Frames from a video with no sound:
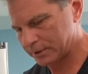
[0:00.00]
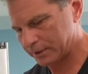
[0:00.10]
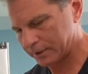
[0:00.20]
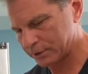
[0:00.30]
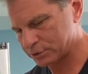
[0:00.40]
I
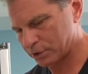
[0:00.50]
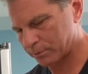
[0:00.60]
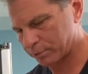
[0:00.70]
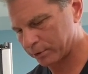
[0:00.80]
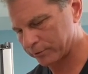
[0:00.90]
like a
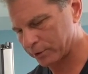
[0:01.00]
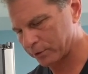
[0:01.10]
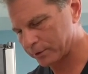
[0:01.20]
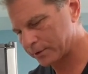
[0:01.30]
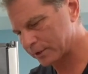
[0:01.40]
sharp
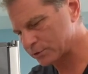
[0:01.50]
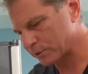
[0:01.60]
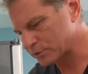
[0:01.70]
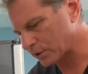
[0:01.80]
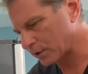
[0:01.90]
provolone. That's
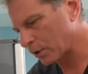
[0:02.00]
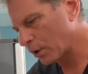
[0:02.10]
always good.